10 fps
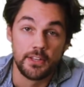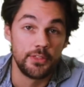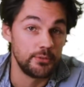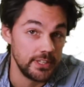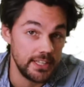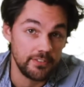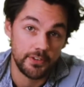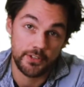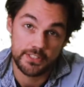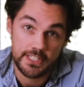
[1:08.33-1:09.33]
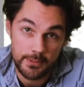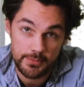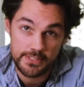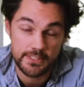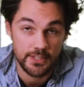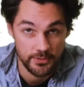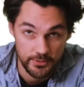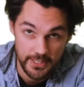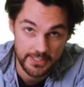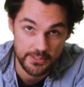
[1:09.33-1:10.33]
3 of her tips to
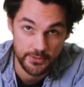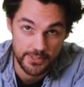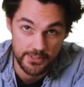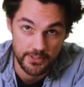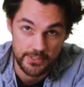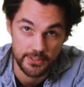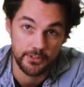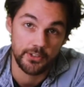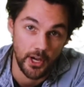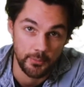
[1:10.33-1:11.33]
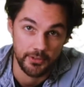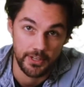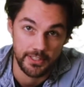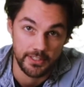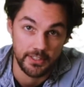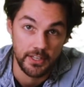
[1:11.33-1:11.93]
3x your results in your copywriting.